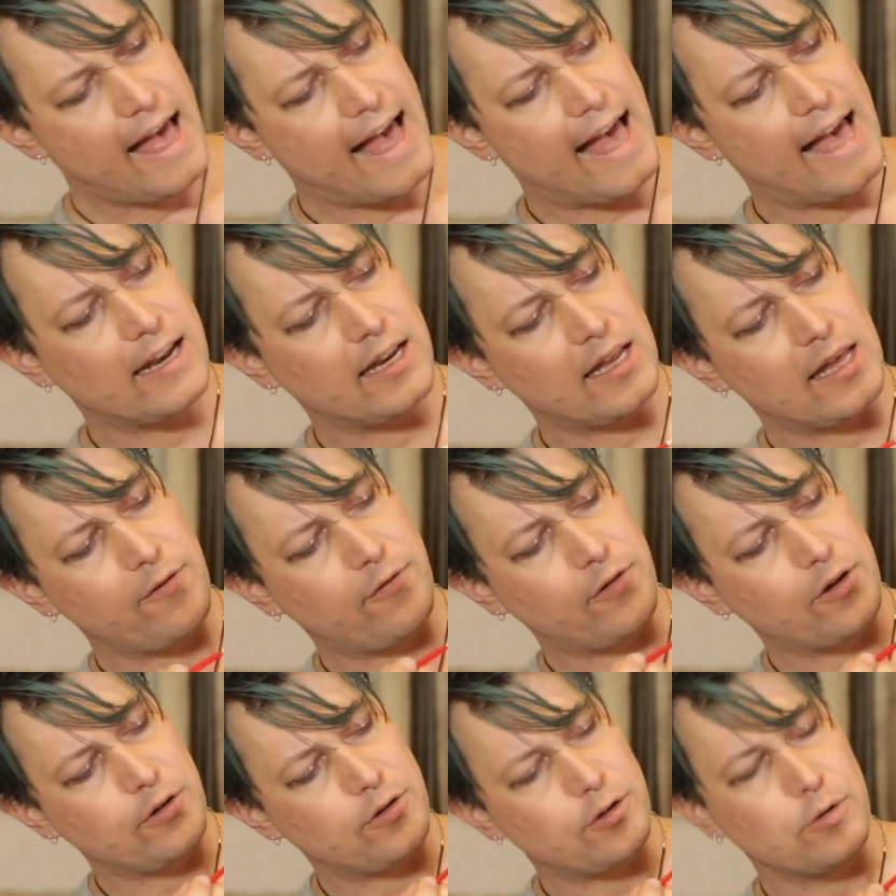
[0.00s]
And
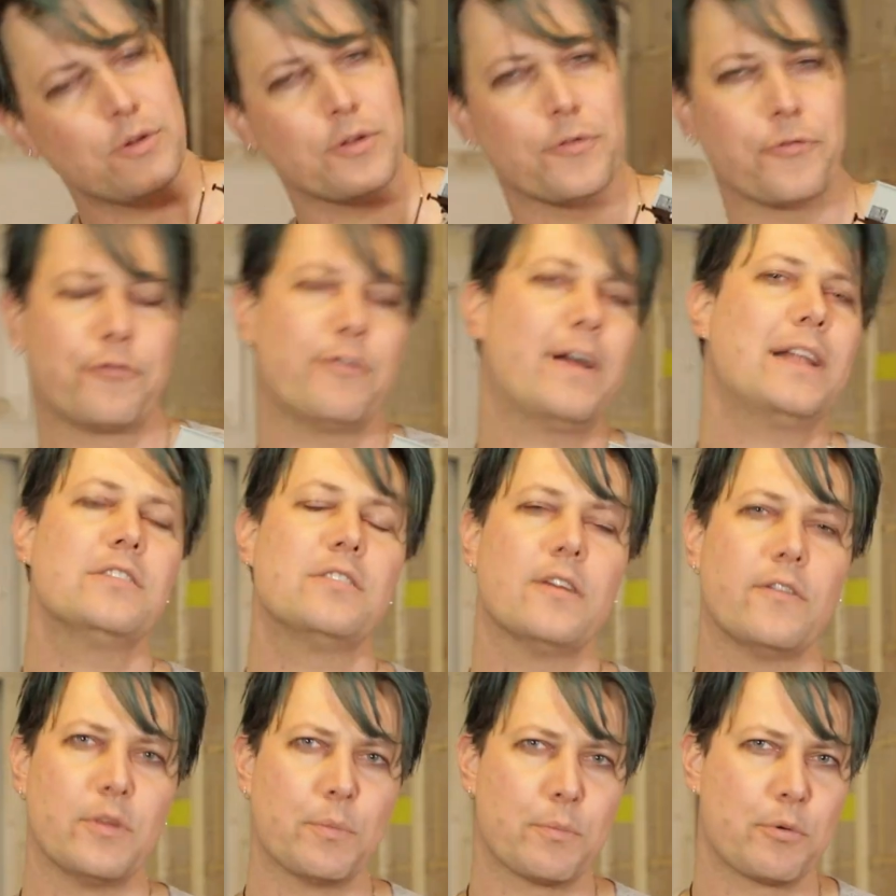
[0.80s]
if you do the front
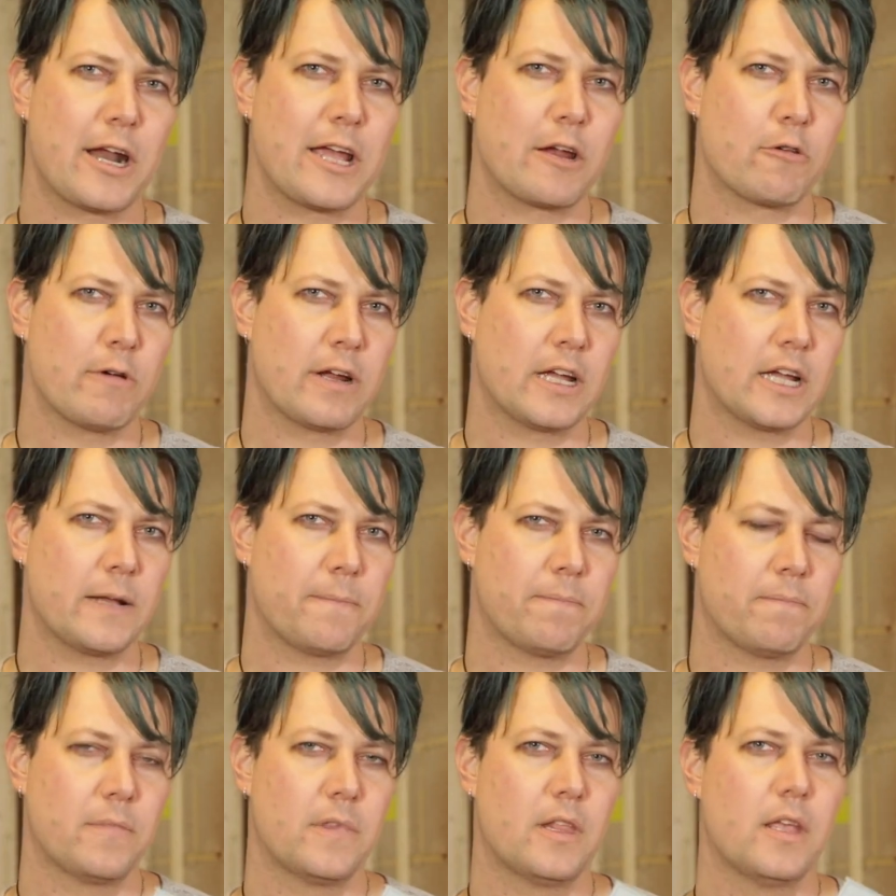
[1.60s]
of the brake
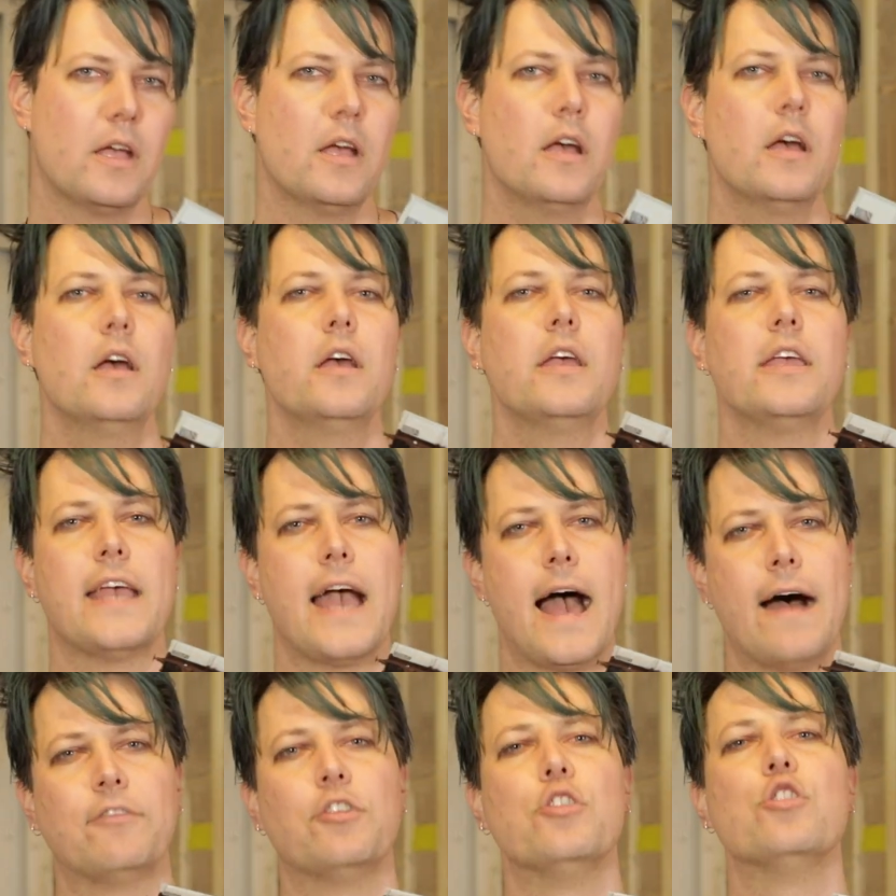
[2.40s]
rigging, you
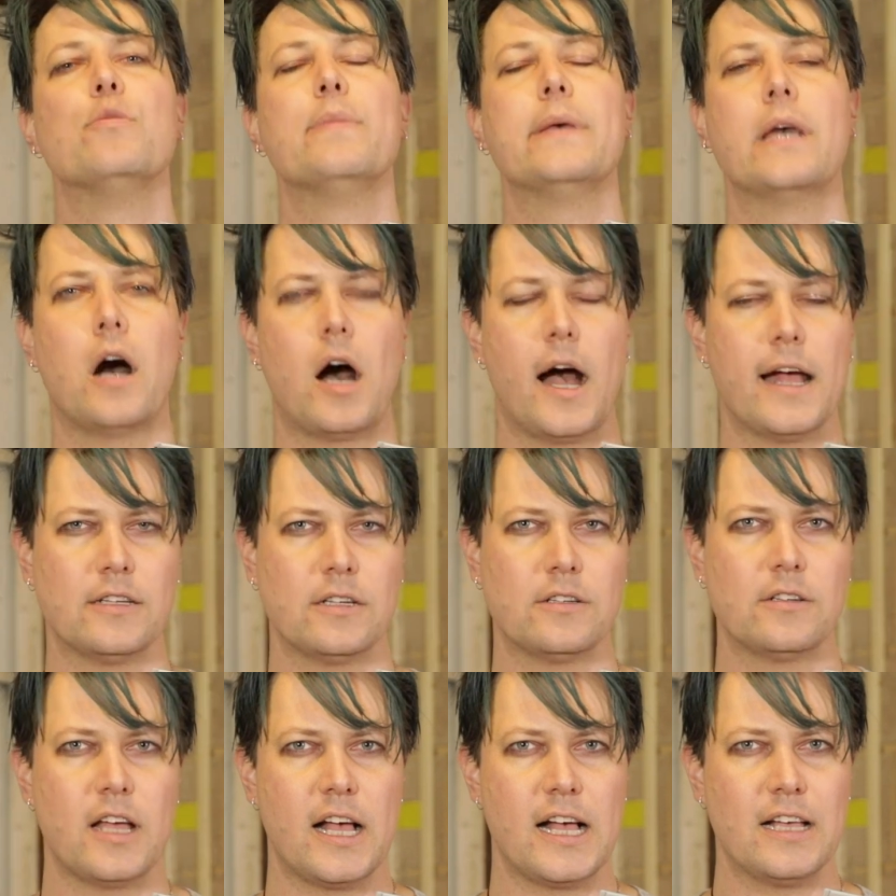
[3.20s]
have to do behind
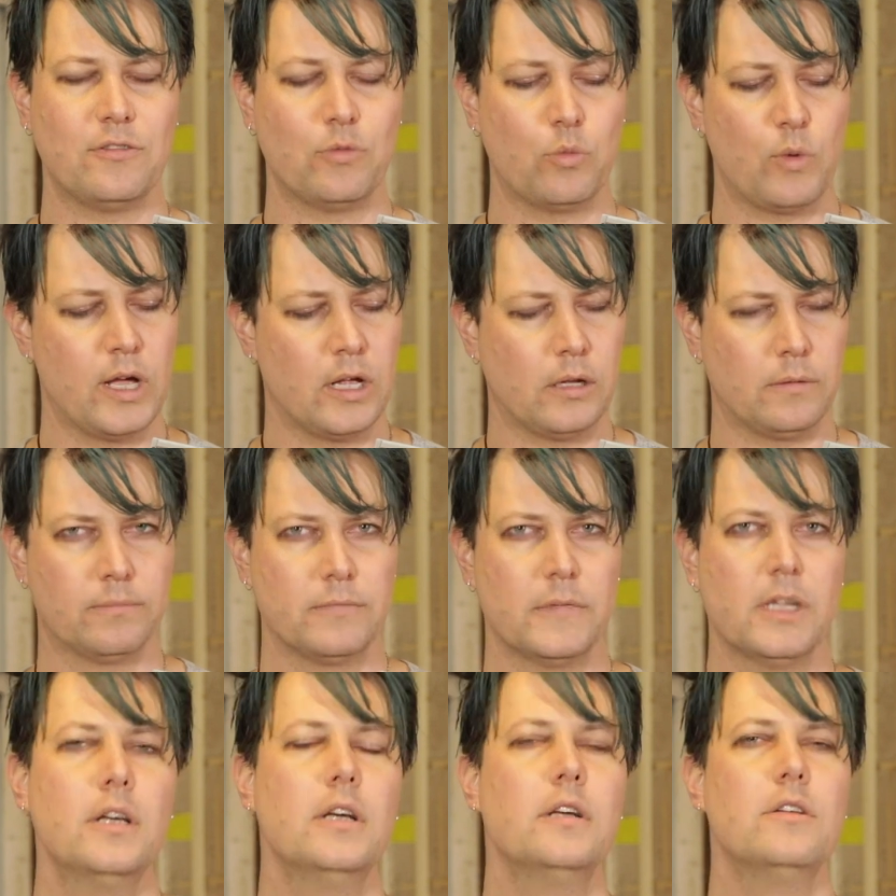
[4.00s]
it as well.
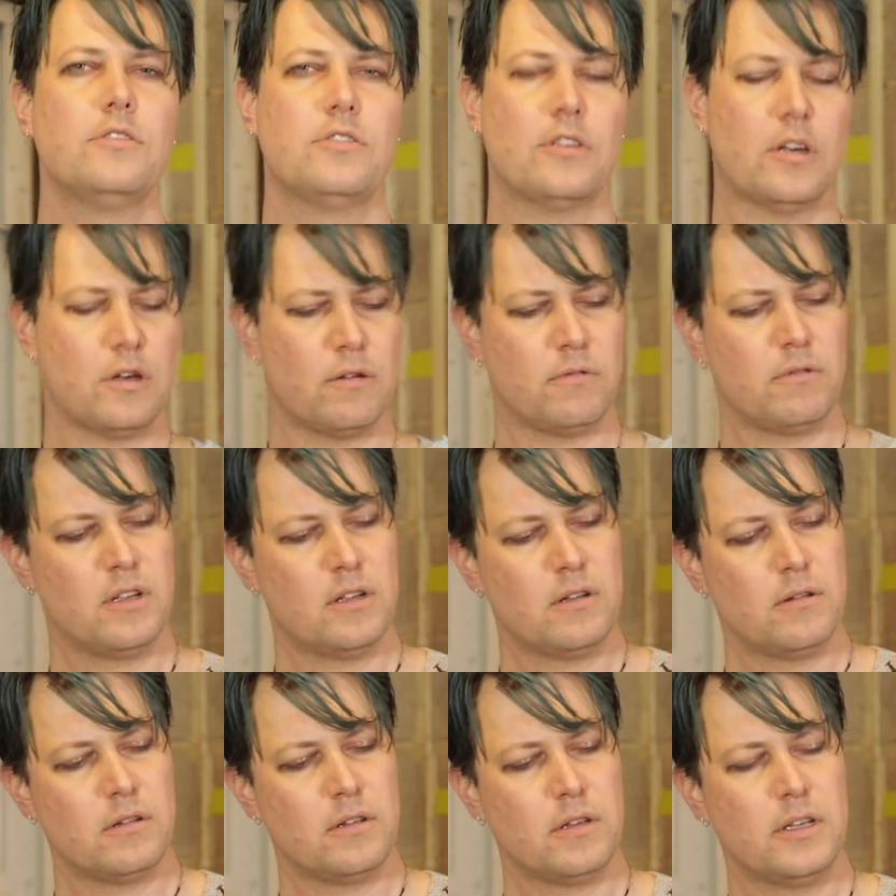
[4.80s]
So
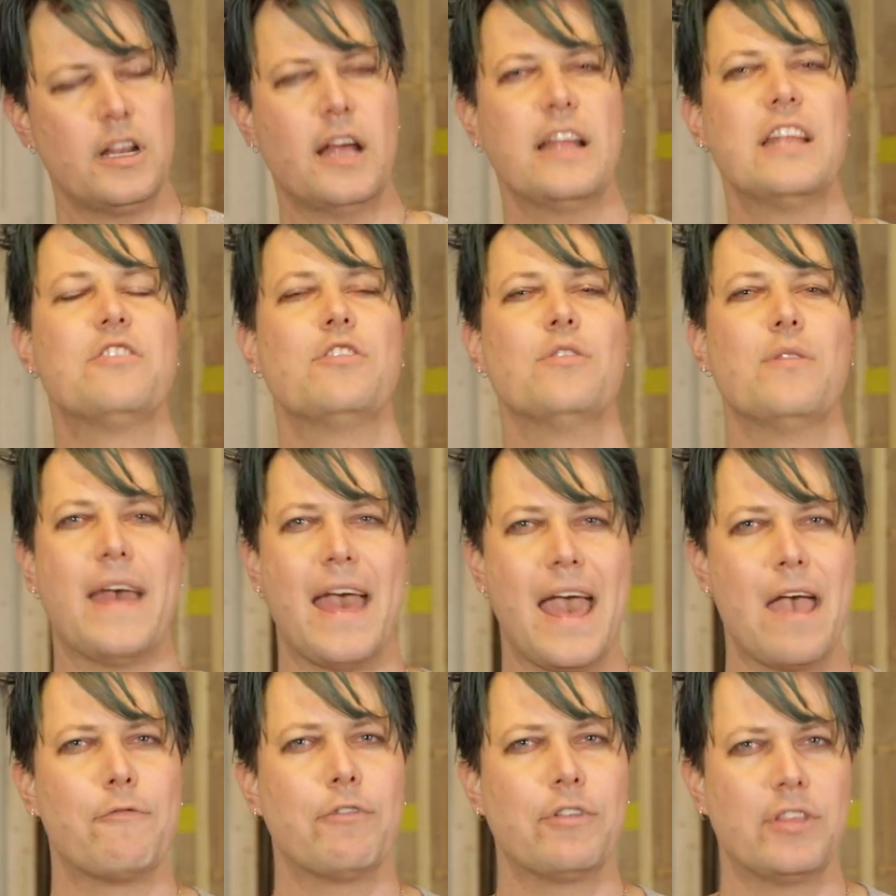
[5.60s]
you don't need to do
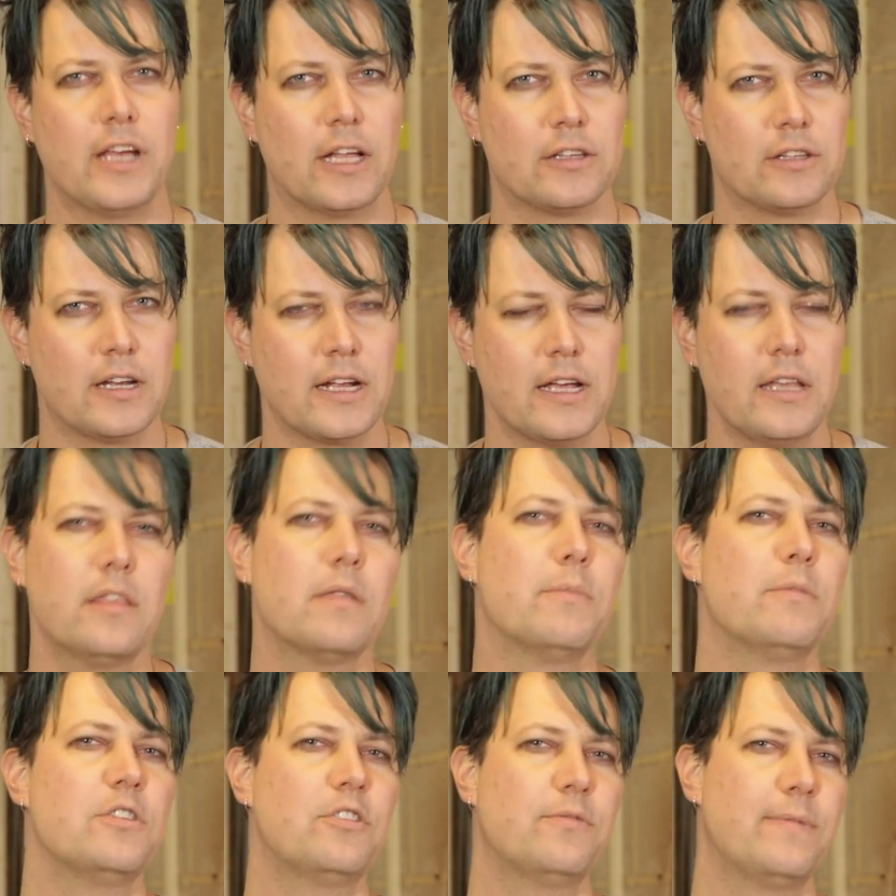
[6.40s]
everything
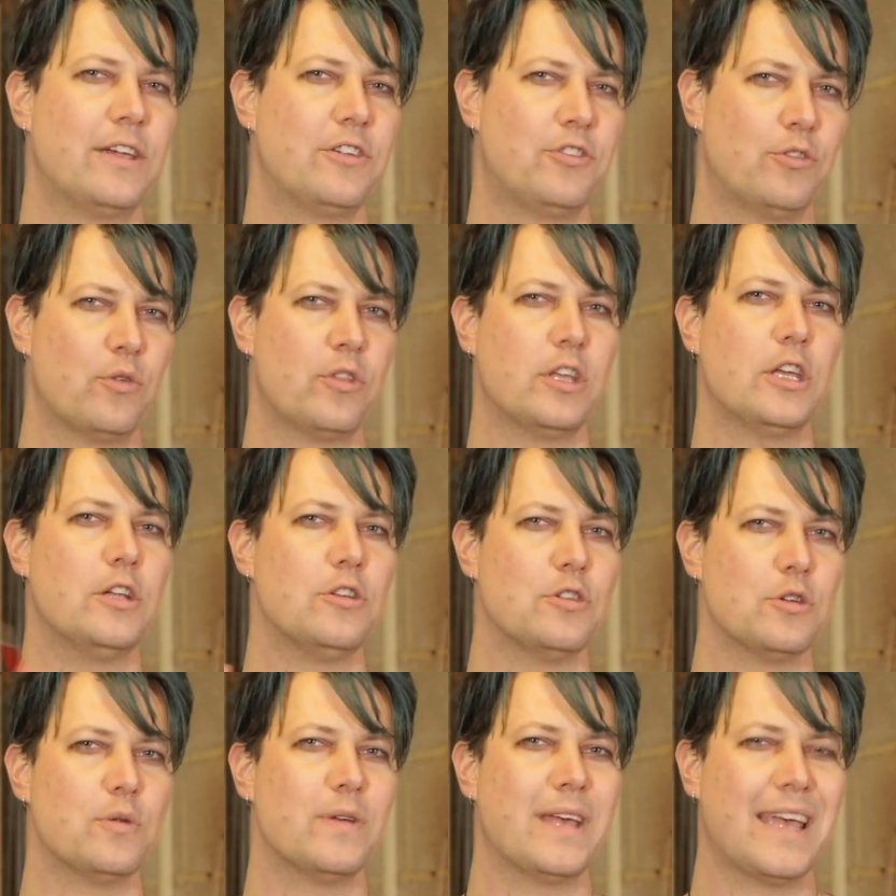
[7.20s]
underneath, but just make sure that you
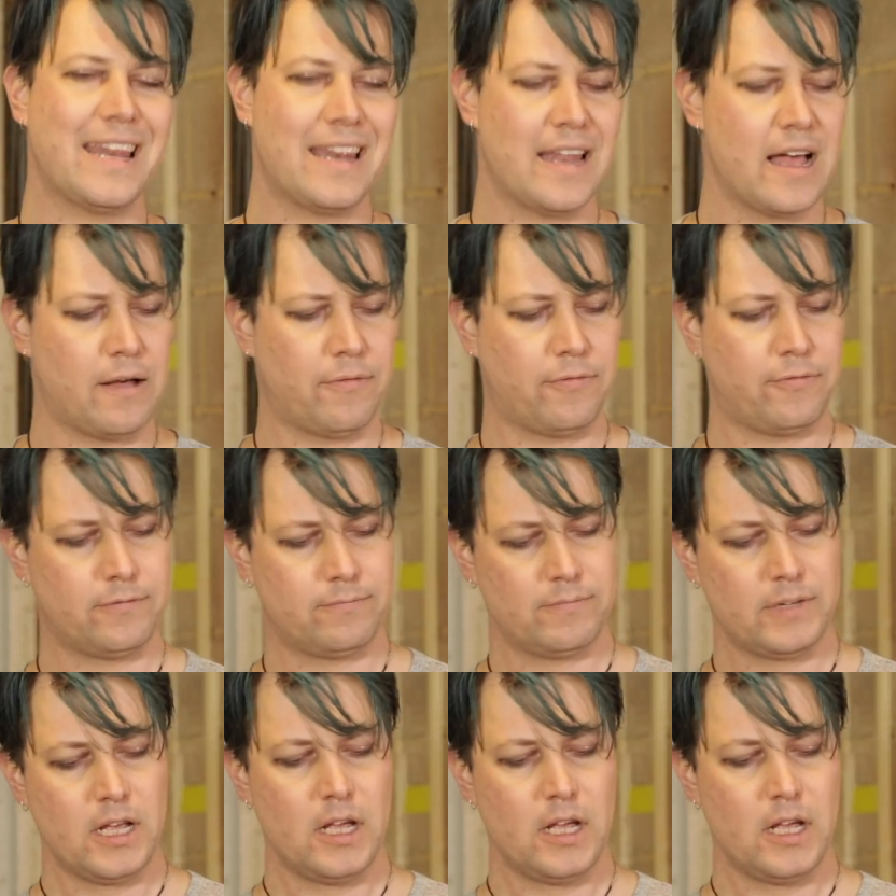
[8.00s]
do enough.